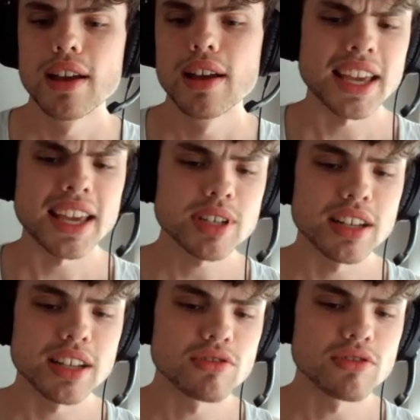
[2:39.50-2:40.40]
I kept
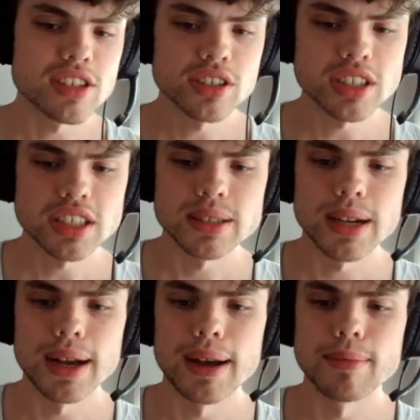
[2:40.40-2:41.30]
in the research,
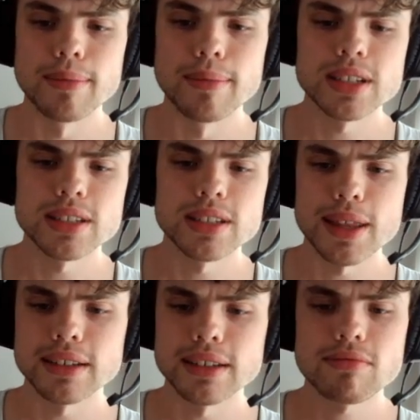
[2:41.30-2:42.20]
just because I
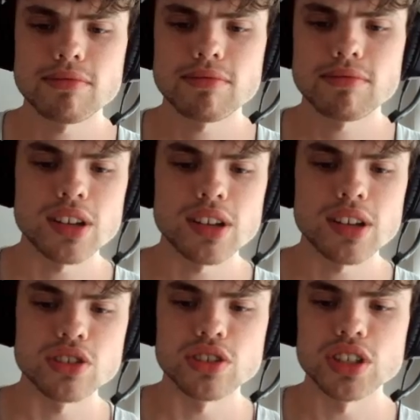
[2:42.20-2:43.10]
think this card
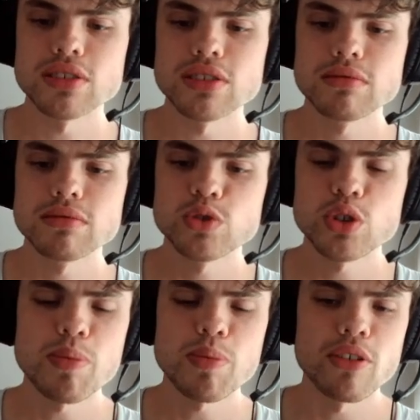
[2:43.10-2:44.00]
is just
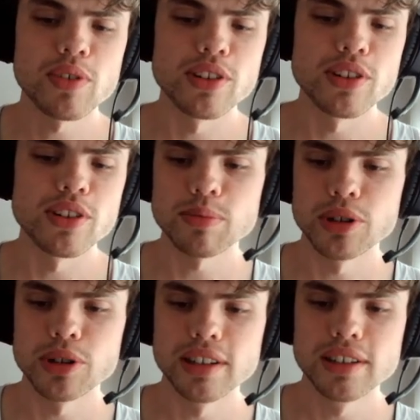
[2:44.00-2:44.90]
too powerful not to
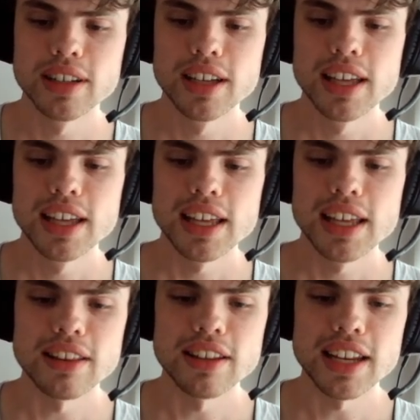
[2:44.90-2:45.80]
put
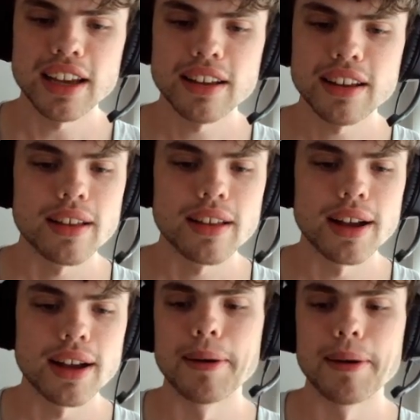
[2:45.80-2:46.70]
in the deck.
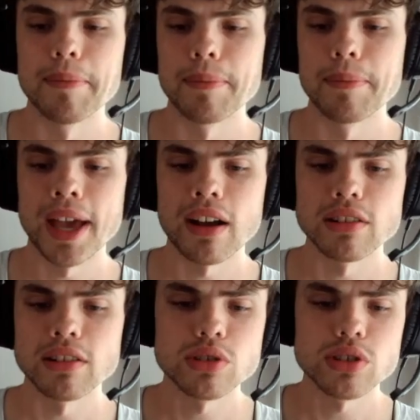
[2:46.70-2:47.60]
I
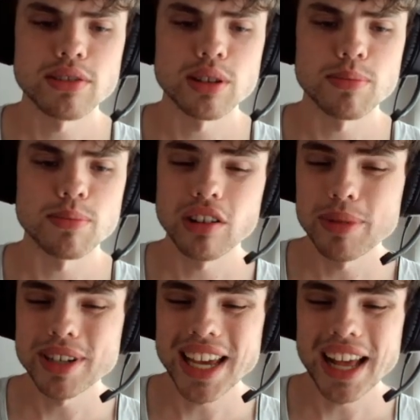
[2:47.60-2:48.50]
also took out the Medical
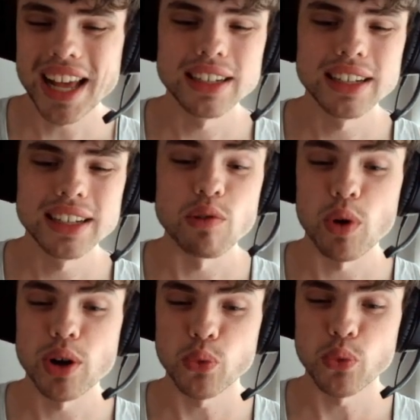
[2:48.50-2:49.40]
Battalion and
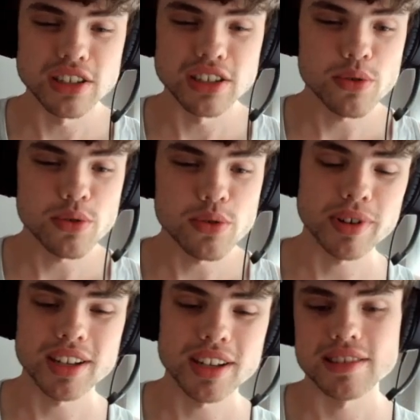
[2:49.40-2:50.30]
one We Can Do It,
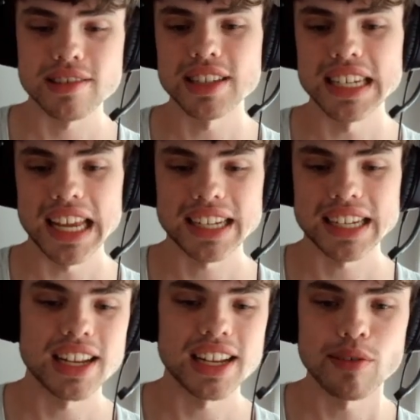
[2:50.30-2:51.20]
because the deck's
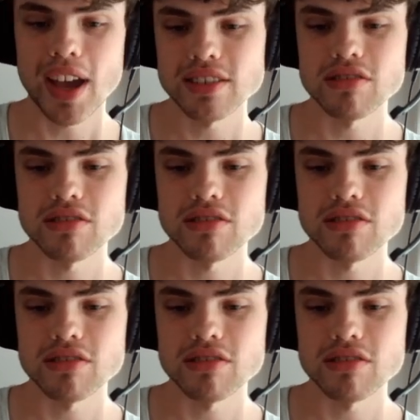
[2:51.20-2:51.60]
slightly faster.